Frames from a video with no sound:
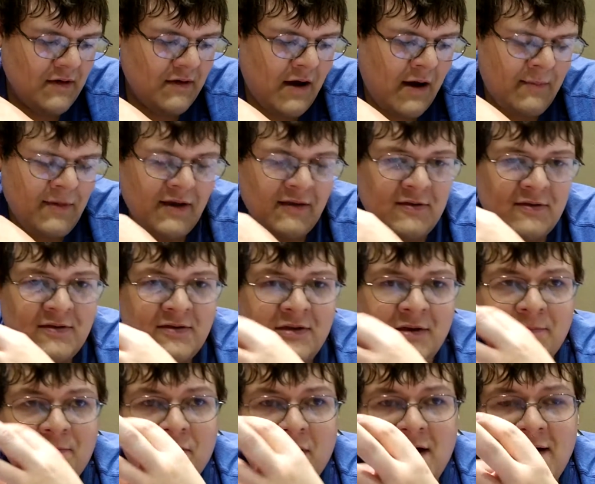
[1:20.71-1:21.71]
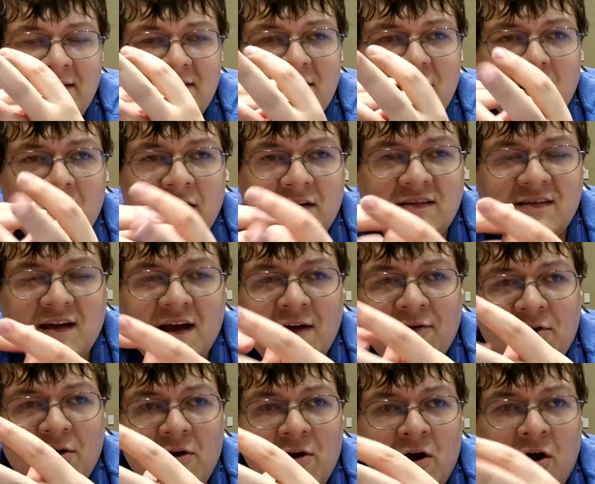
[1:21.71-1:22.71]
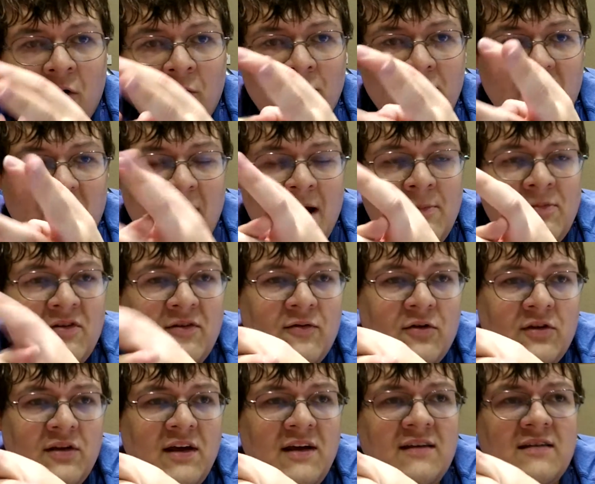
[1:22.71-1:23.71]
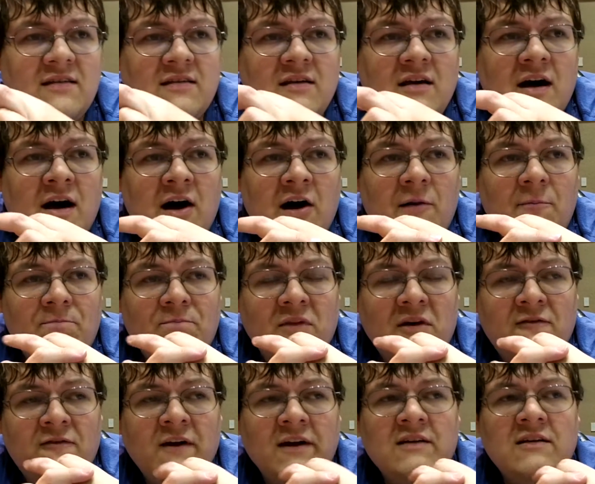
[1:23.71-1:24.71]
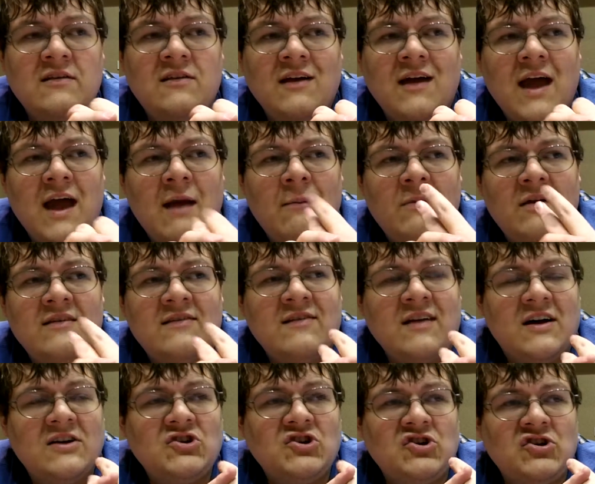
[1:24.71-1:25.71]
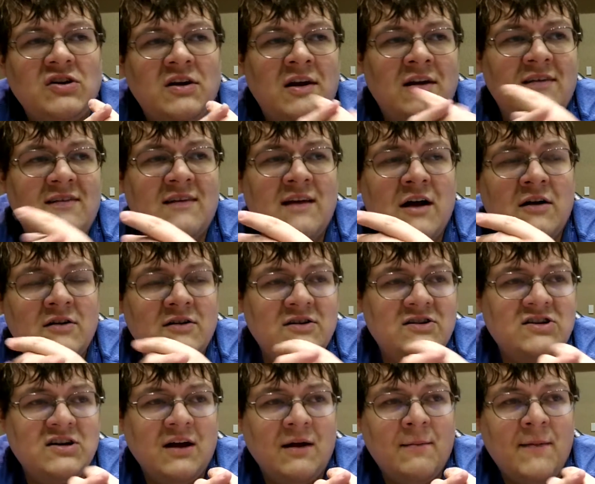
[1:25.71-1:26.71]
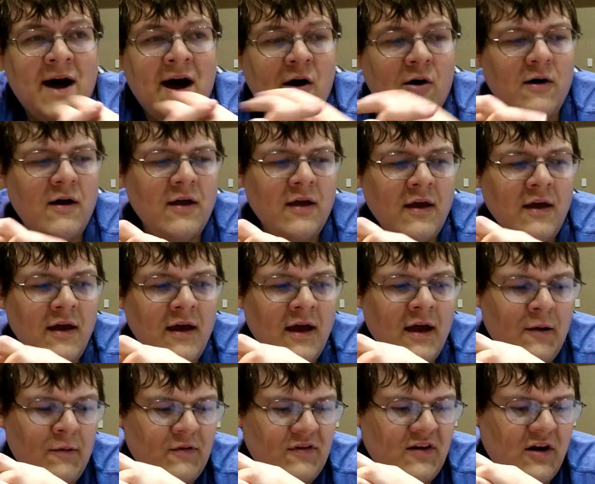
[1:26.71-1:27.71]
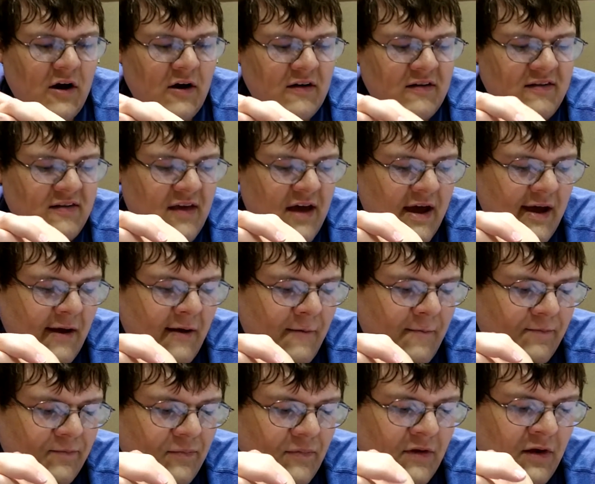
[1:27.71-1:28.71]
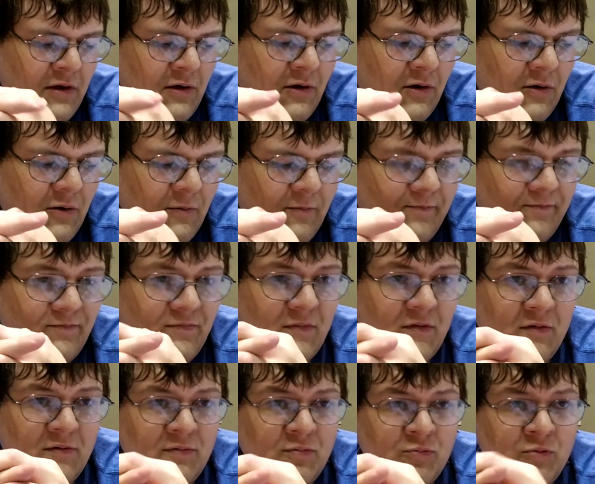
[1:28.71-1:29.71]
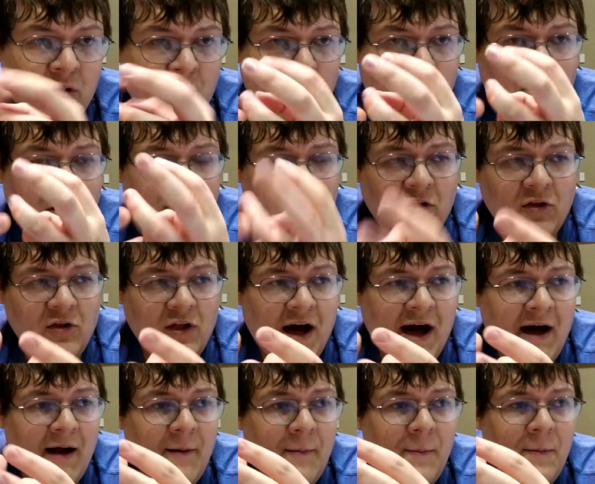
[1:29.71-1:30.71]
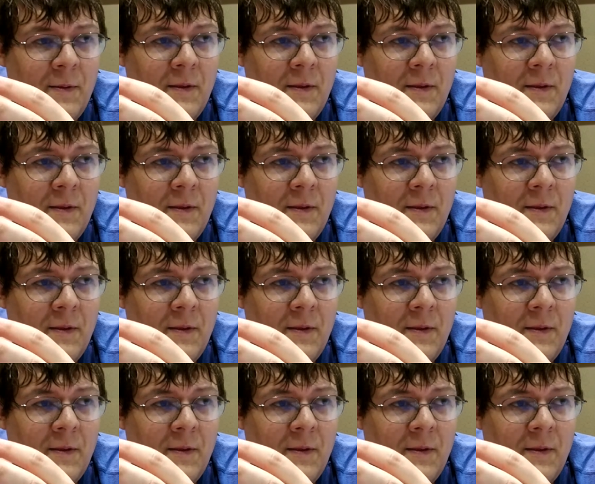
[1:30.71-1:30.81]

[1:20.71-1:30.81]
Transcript: I mean, the prize cards at their own times of release affected the game in such an astonishing amount. It was cards that, were worth a lot,